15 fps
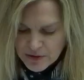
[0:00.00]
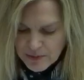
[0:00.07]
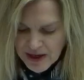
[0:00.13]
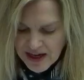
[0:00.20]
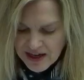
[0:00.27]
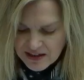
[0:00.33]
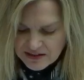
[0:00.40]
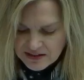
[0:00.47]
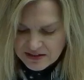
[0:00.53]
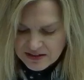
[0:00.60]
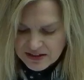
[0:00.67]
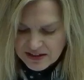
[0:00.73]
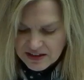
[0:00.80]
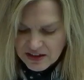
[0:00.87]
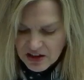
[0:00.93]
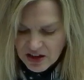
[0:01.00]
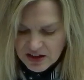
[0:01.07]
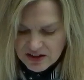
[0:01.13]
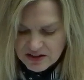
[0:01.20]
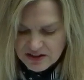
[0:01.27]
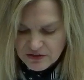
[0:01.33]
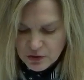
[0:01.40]
was passed in
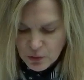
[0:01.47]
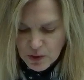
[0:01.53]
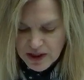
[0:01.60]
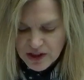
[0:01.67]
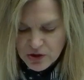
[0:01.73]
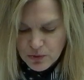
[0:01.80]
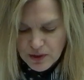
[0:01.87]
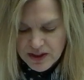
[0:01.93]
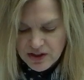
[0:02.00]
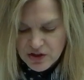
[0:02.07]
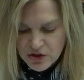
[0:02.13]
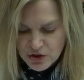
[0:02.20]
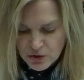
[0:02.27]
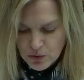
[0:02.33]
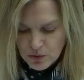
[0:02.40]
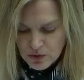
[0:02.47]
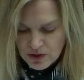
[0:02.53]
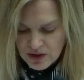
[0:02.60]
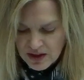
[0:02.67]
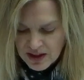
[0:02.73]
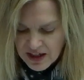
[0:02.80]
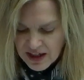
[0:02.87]
August of 2022,
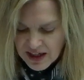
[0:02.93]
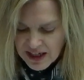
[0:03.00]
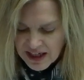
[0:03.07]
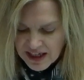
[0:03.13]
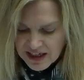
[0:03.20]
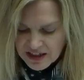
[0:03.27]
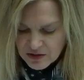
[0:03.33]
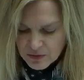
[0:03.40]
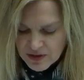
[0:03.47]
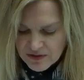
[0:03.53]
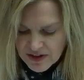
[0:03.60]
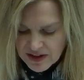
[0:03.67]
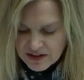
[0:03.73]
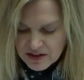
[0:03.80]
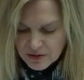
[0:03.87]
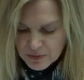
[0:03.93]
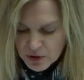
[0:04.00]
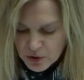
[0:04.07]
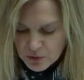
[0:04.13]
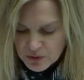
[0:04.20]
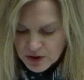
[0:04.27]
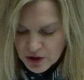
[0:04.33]
and we've had
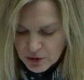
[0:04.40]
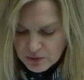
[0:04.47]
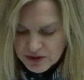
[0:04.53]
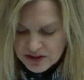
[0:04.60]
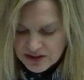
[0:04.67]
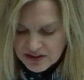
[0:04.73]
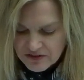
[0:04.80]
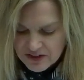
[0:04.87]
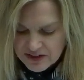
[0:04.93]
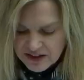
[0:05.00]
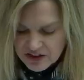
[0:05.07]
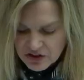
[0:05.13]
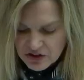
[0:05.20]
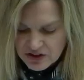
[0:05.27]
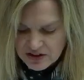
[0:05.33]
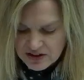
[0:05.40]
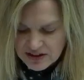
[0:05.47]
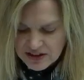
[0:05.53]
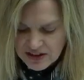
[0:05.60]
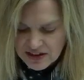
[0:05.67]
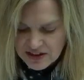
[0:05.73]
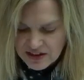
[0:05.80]
cumulative
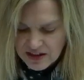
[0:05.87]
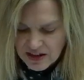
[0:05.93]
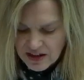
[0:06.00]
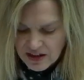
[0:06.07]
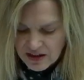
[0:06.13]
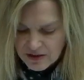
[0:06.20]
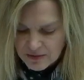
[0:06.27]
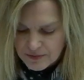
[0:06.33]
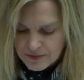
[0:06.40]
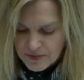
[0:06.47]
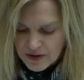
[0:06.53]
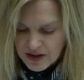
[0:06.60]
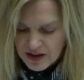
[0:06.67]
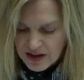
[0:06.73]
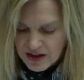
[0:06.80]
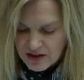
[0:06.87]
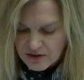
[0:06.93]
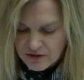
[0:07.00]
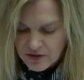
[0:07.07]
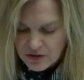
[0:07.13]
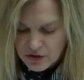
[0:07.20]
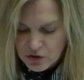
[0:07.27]
additions
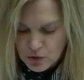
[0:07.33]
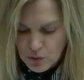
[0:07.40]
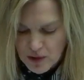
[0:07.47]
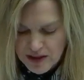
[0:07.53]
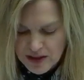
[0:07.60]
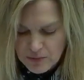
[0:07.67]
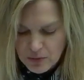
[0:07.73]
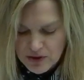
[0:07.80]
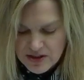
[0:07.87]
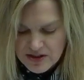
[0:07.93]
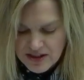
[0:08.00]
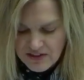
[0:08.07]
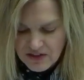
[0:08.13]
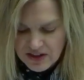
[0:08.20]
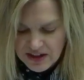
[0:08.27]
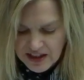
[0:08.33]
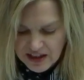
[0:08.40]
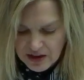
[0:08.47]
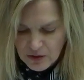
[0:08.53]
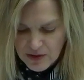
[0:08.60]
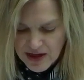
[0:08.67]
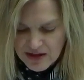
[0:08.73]
of 20.7
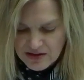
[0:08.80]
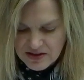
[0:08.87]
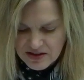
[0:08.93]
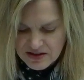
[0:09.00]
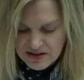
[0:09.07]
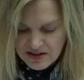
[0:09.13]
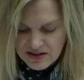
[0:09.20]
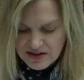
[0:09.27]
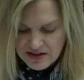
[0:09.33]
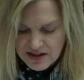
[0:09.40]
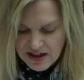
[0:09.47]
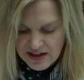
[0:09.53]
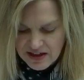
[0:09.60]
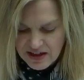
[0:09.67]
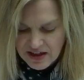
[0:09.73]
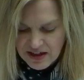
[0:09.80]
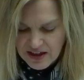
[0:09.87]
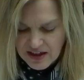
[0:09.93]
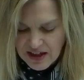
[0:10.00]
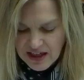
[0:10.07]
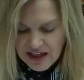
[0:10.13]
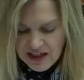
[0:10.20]
gigawatts since then,
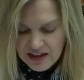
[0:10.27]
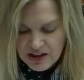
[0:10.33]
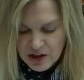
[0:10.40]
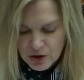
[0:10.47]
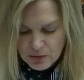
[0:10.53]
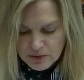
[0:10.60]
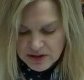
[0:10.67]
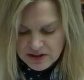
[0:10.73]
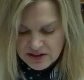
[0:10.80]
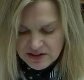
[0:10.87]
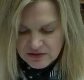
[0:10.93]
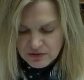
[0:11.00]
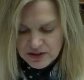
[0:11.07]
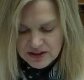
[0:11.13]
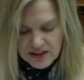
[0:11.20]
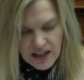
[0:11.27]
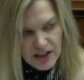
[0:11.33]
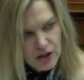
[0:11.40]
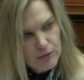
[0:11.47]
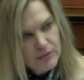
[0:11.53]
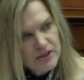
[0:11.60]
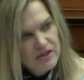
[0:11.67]
and cumulative
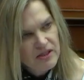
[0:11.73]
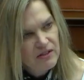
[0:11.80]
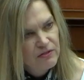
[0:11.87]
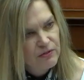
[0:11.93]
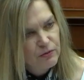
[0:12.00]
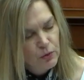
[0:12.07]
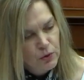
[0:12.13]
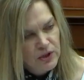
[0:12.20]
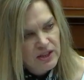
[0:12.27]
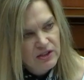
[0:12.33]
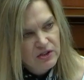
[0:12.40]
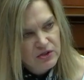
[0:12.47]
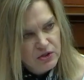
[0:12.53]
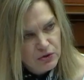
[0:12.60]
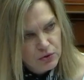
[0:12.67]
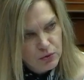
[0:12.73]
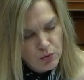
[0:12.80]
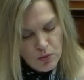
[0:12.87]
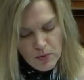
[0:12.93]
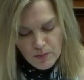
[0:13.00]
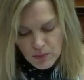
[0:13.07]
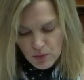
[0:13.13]
retirements of
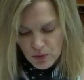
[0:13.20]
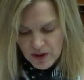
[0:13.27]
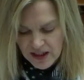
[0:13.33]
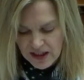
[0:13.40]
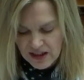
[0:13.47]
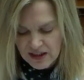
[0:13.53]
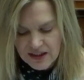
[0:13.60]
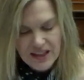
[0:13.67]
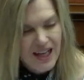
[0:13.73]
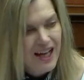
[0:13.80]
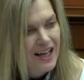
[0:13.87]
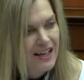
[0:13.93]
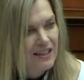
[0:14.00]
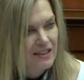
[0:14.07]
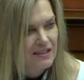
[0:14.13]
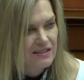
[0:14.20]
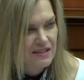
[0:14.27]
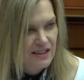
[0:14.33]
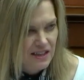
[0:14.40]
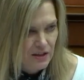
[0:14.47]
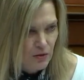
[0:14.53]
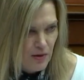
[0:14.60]
42.9
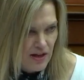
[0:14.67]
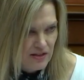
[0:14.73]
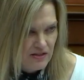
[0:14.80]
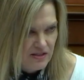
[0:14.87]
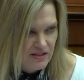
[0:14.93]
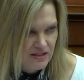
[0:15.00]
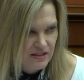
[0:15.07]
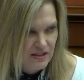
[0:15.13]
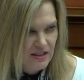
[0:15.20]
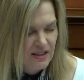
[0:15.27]
gigawatts.